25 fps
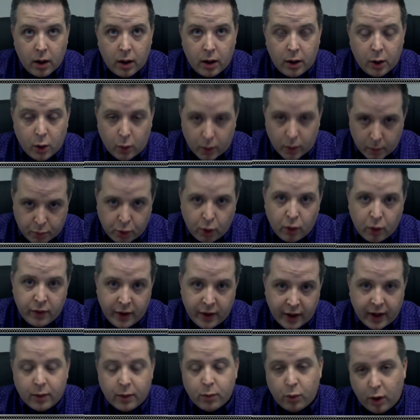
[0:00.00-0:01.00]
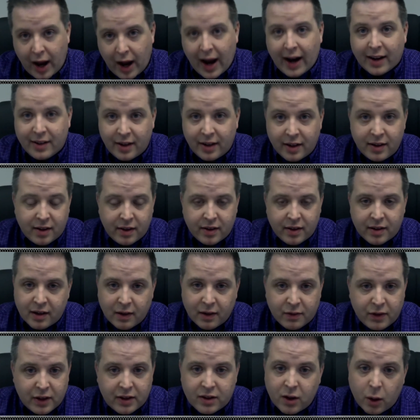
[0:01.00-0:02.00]
improving and reacting to the
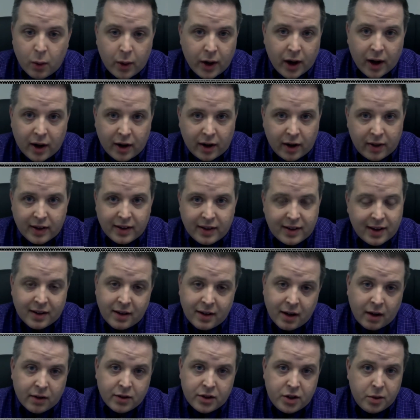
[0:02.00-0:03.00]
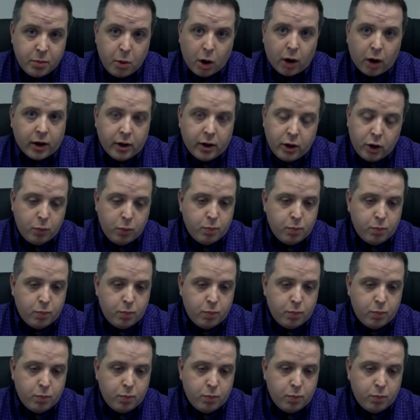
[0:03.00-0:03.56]
stuff that's going on in the technology market.